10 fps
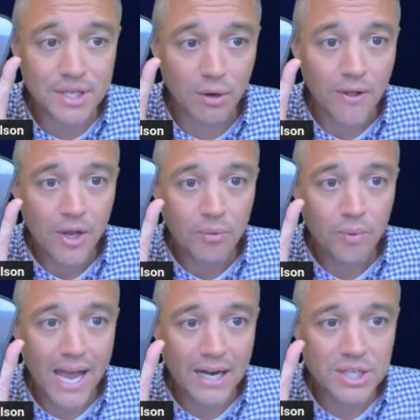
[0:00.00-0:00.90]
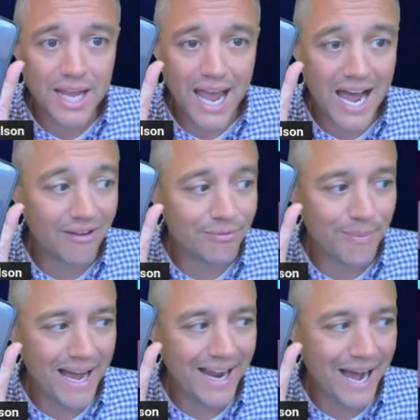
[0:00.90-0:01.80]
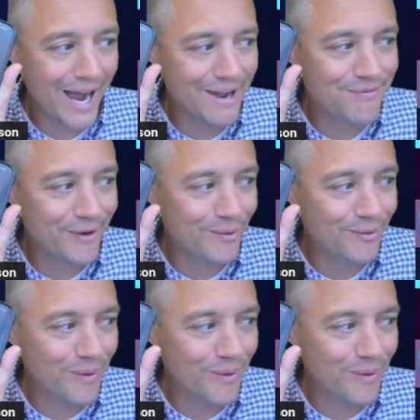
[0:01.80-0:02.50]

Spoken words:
So we actually have my iPhone